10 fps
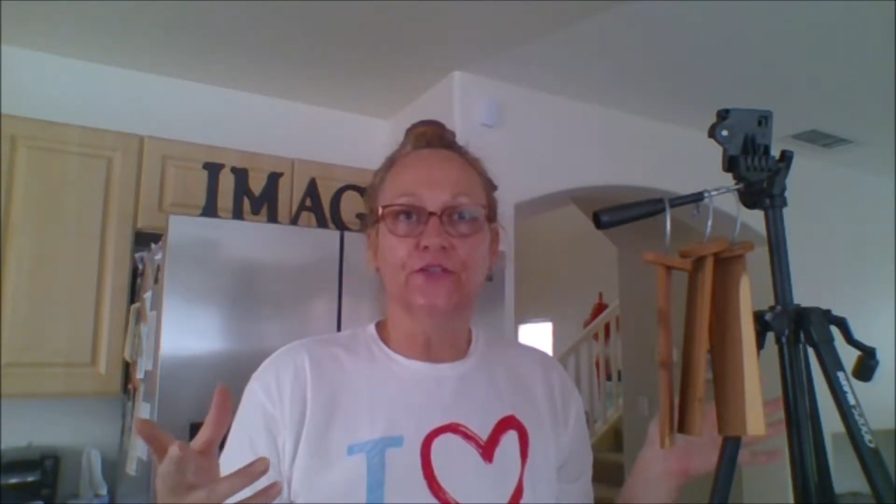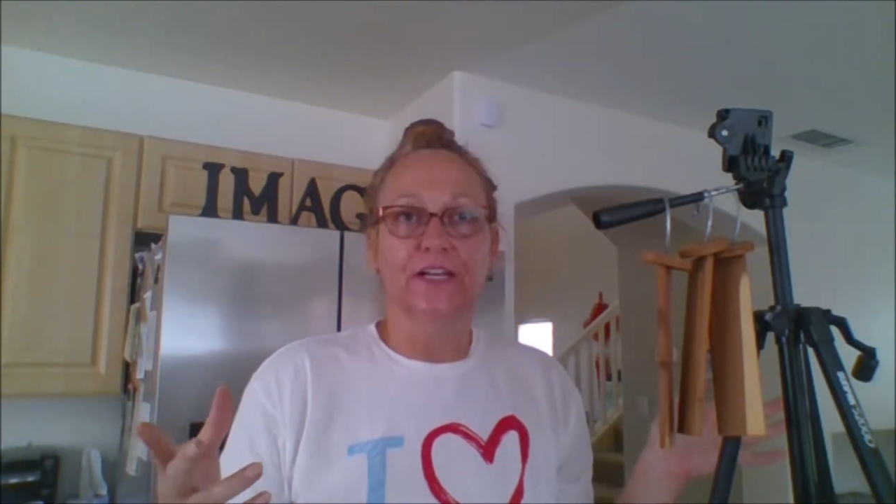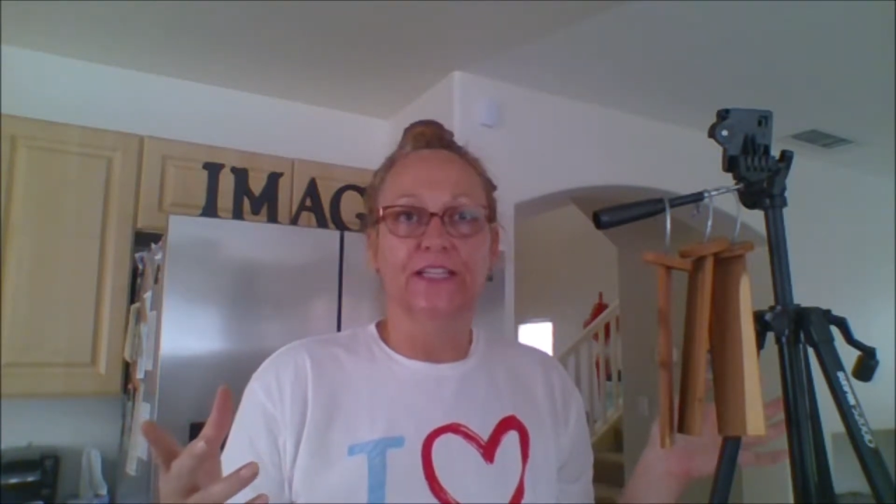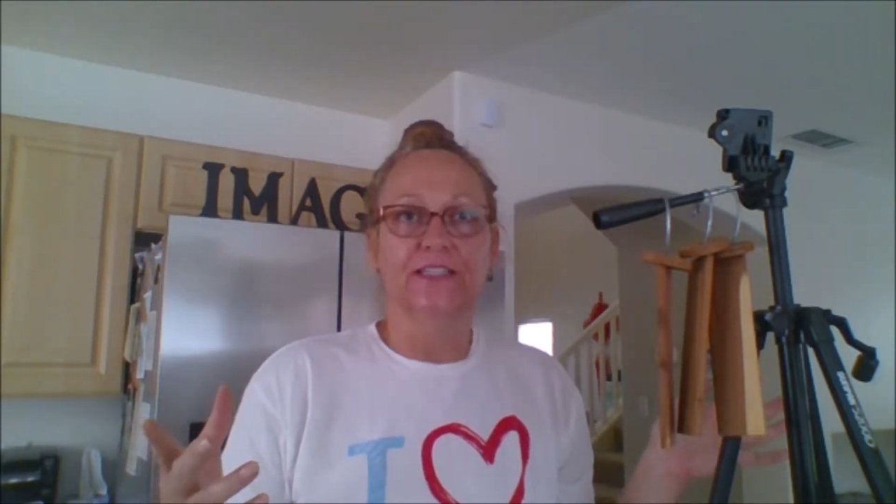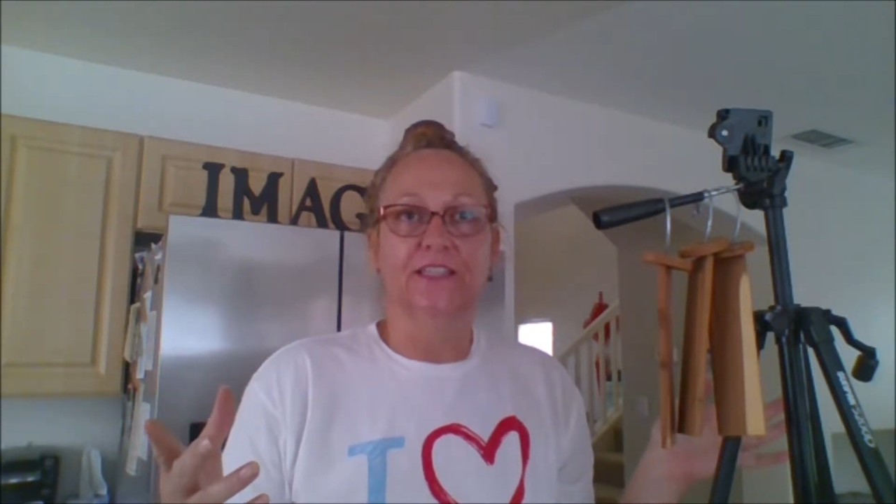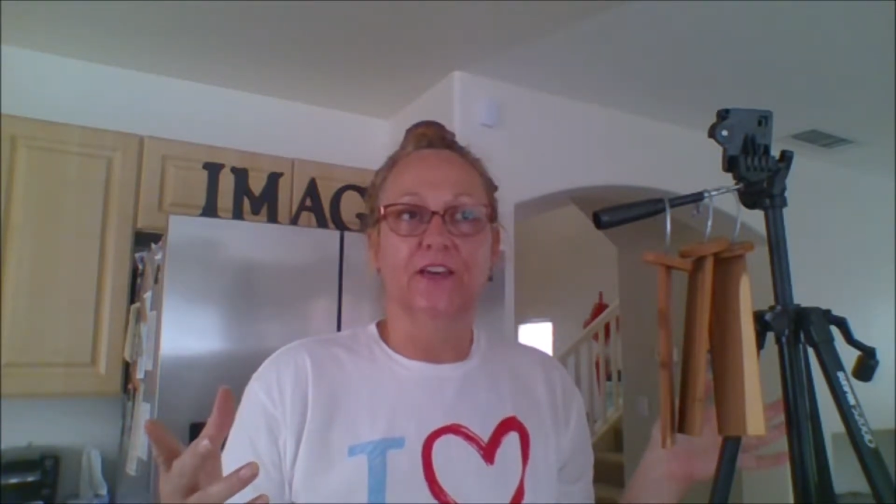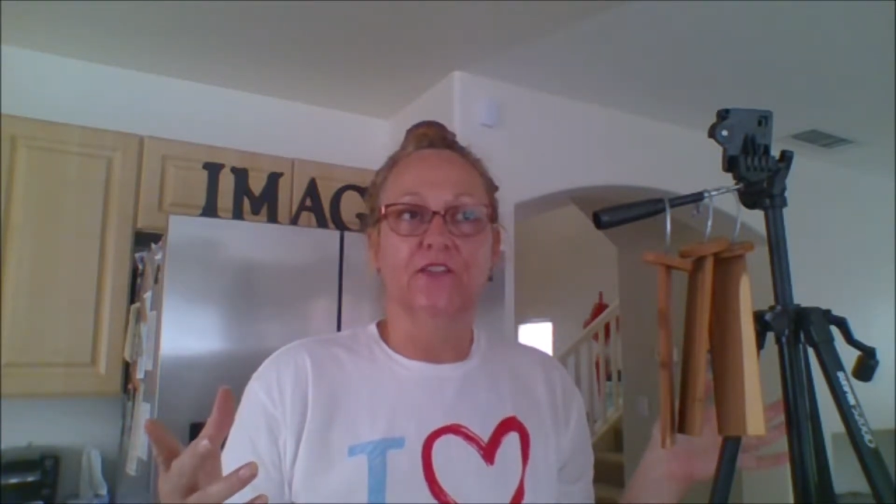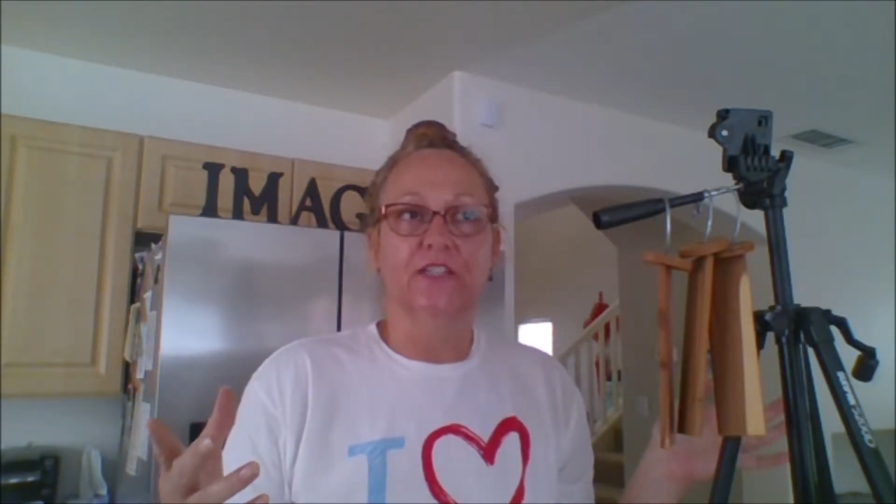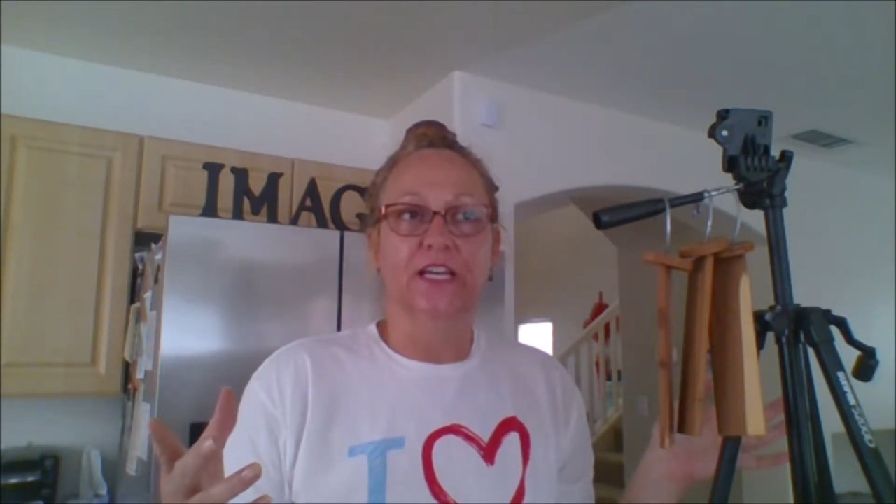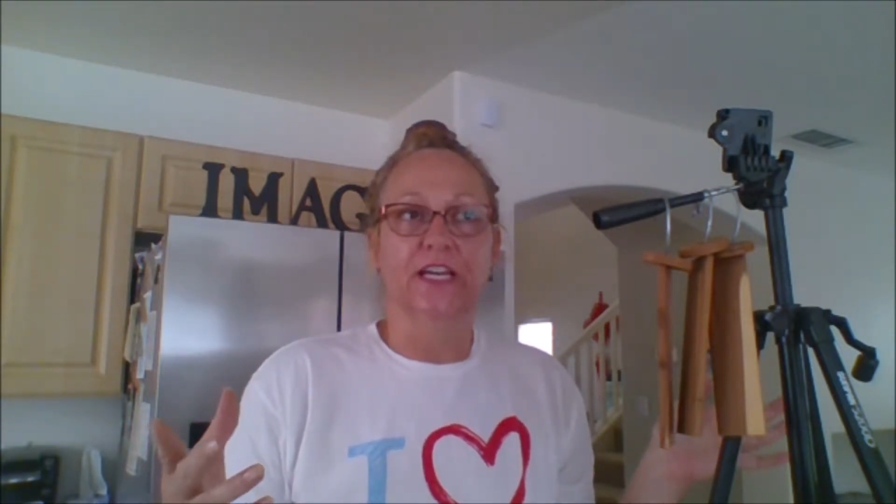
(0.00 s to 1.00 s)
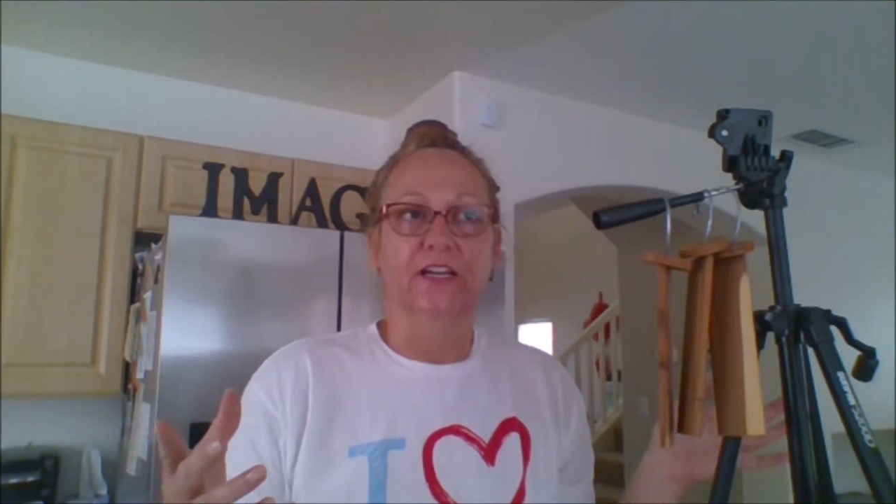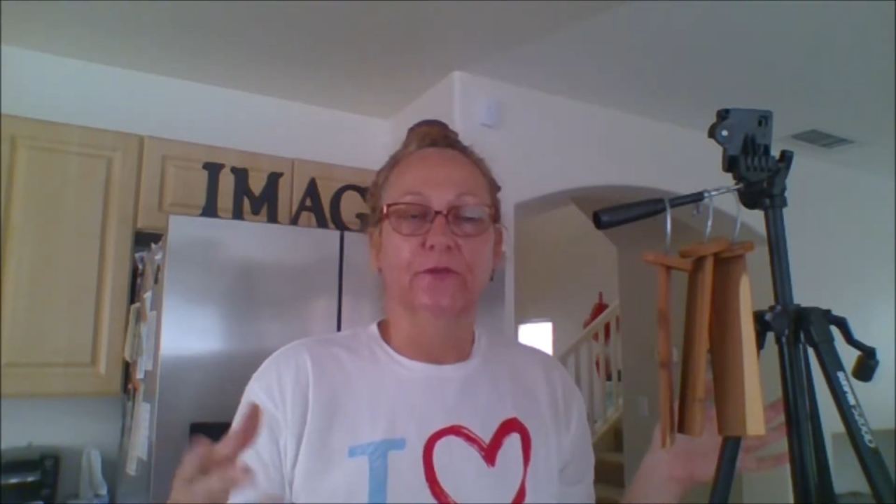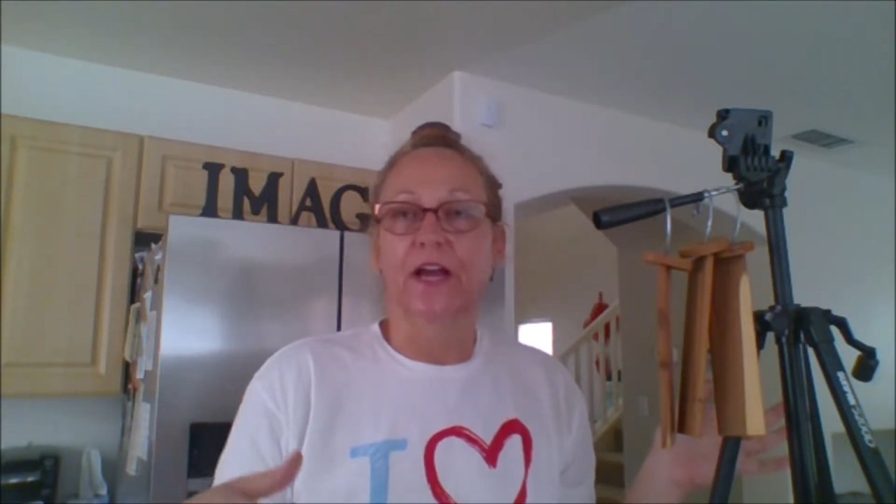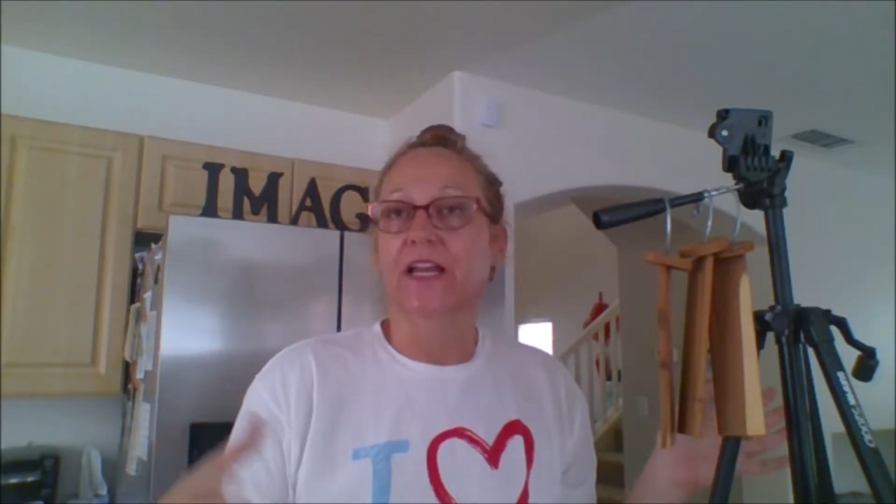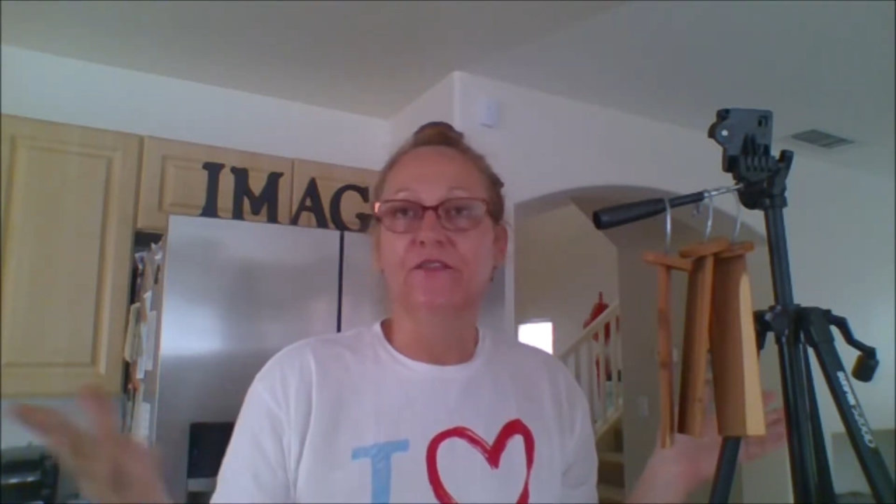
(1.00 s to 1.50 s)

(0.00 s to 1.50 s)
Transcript: dress the other day, right?